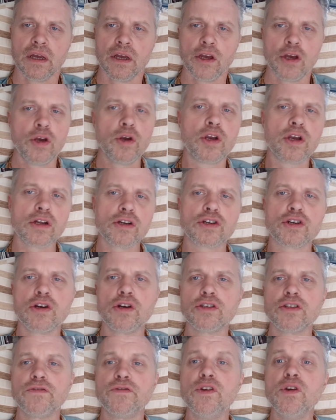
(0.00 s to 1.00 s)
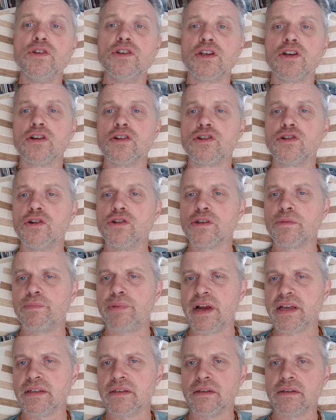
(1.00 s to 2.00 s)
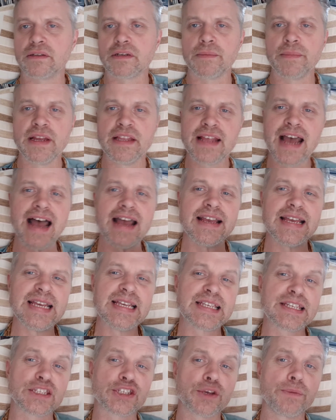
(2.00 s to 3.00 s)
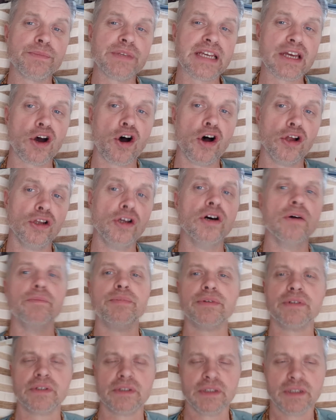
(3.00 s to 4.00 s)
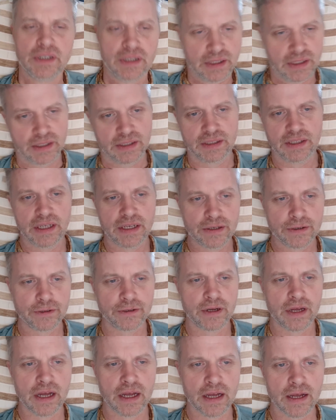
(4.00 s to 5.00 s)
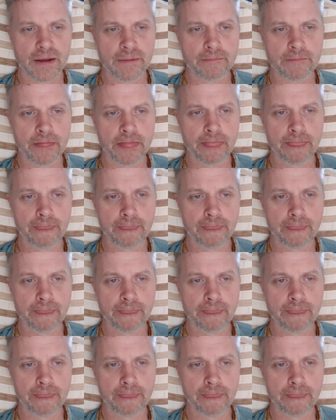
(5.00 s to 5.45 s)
Who controls the future controls the present. I mean, that sums it all up, you know. And